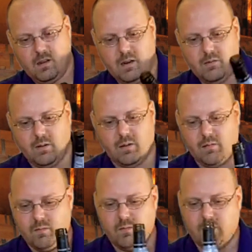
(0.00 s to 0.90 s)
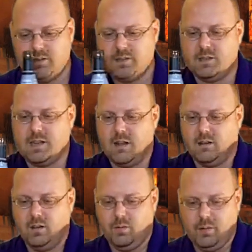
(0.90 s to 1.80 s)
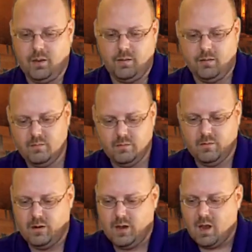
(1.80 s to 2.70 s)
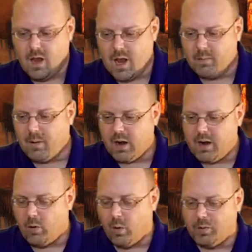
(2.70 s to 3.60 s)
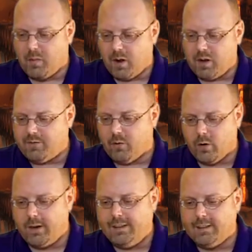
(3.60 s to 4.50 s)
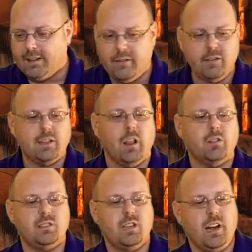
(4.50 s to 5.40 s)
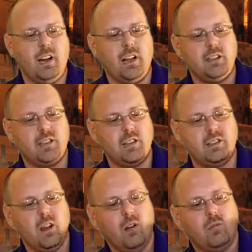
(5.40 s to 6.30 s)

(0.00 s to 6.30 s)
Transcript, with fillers: All right, we're going to rinse this out a little bit. Uh, bought it at World Market for $11.99.